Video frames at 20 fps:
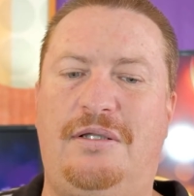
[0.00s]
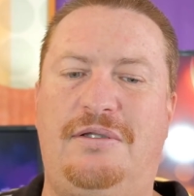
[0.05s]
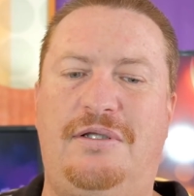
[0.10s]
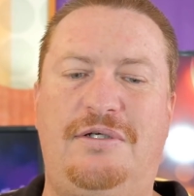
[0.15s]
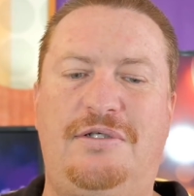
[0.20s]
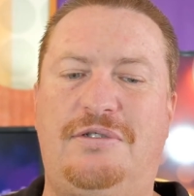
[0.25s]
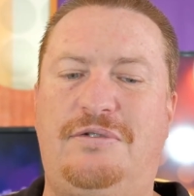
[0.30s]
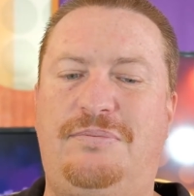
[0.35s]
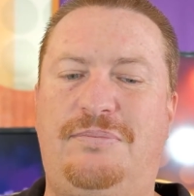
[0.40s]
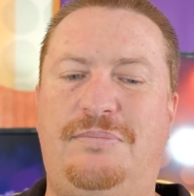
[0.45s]

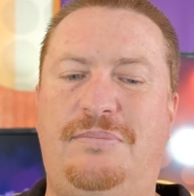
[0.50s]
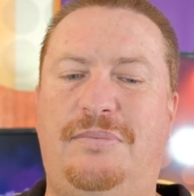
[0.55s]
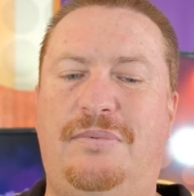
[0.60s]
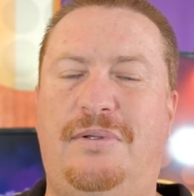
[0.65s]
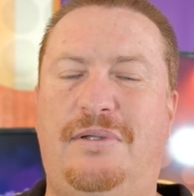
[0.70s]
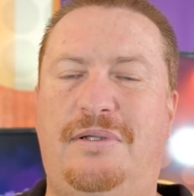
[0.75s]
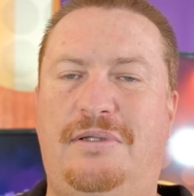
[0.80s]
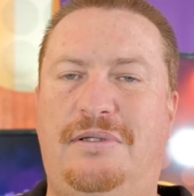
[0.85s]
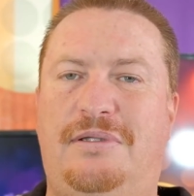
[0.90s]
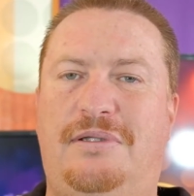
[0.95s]

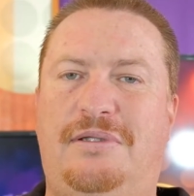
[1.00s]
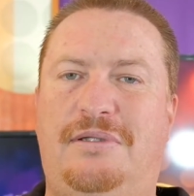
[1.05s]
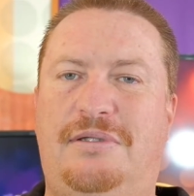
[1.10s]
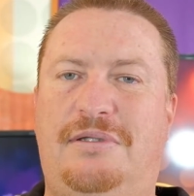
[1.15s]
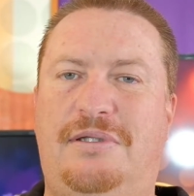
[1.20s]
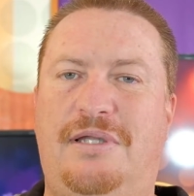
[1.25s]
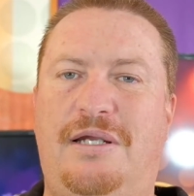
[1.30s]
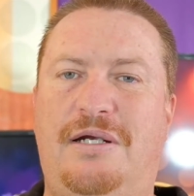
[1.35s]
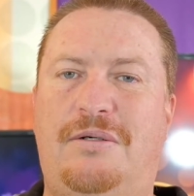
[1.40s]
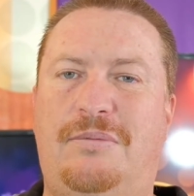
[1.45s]

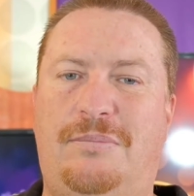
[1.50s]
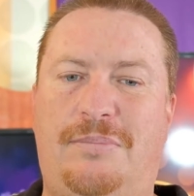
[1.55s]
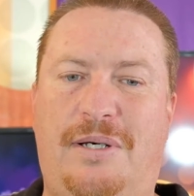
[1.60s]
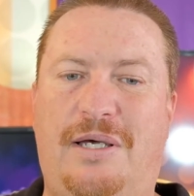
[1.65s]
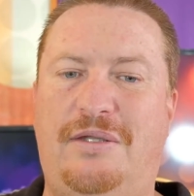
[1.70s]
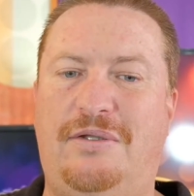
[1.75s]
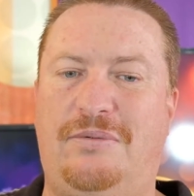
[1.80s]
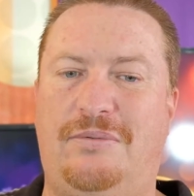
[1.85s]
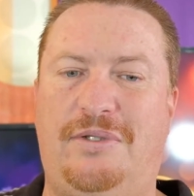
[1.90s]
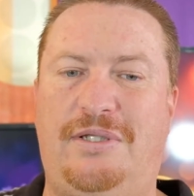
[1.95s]
they don't
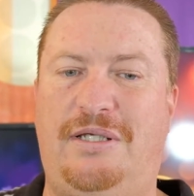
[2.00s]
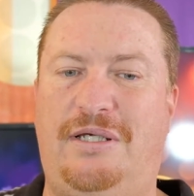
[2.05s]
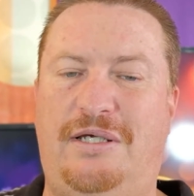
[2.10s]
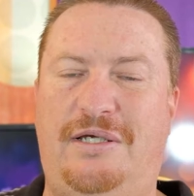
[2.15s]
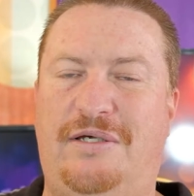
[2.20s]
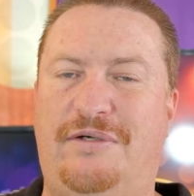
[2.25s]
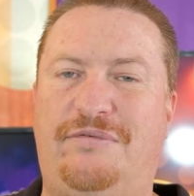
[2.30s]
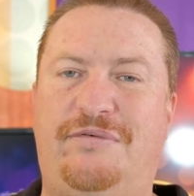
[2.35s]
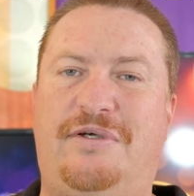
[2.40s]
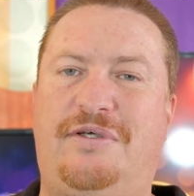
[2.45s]
bother with an
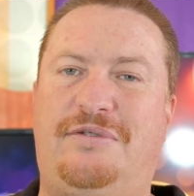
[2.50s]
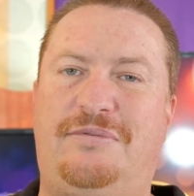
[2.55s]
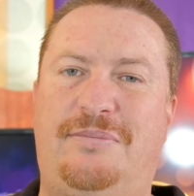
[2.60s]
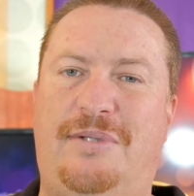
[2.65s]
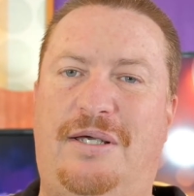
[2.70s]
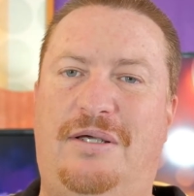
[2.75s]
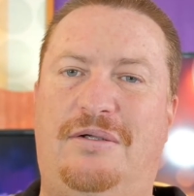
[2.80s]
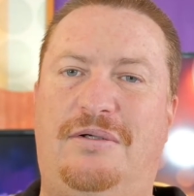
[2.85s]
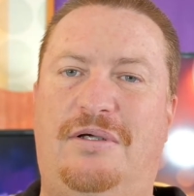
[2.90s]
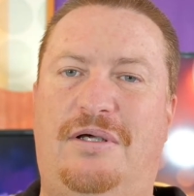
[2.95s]
EFS
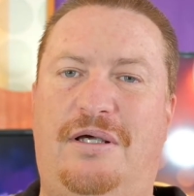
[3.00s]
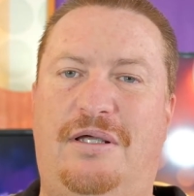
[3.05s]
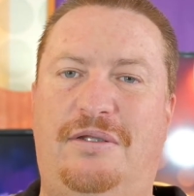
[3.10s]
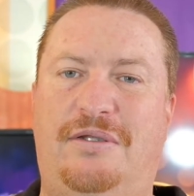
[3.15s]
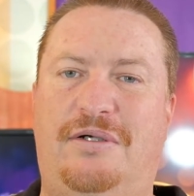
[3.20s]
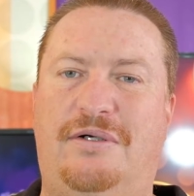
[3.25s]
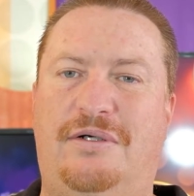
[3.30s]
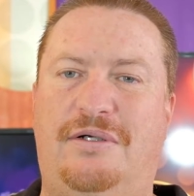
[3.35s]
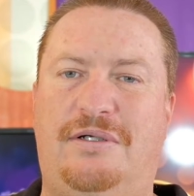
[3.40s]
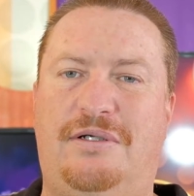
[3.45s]
mount on
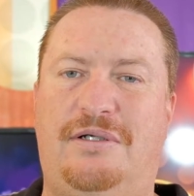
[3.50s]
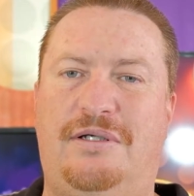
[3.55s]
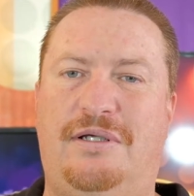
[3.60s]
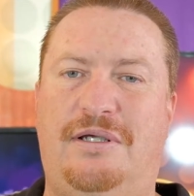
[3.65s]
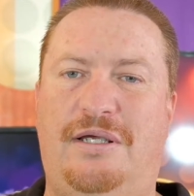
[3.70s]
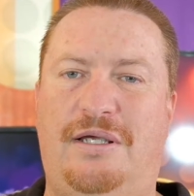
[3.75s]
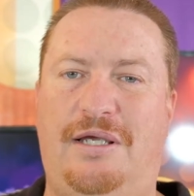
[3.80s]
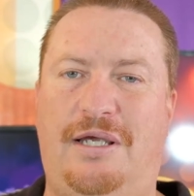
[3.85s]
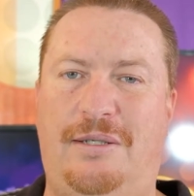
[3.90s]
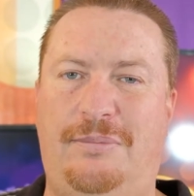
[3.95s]
their
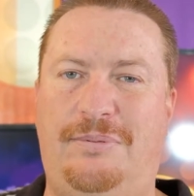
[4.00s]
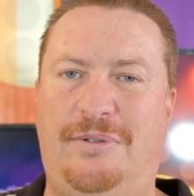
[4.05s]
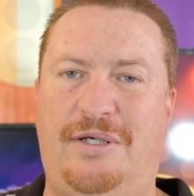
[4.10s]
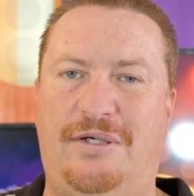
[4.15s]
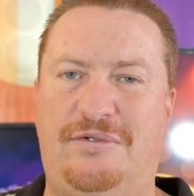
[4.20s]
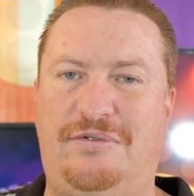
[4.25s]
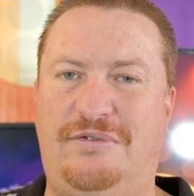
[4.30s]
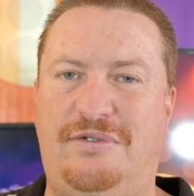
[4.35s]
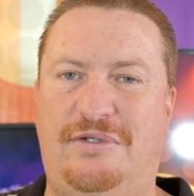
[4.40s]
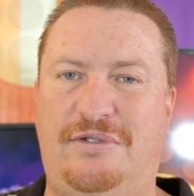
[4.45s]

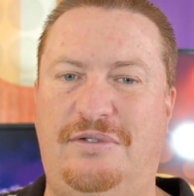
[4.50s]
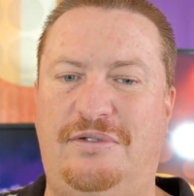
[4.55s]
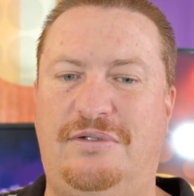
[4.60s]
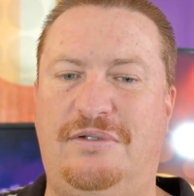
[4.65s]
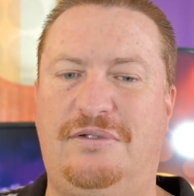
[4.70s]
APS-C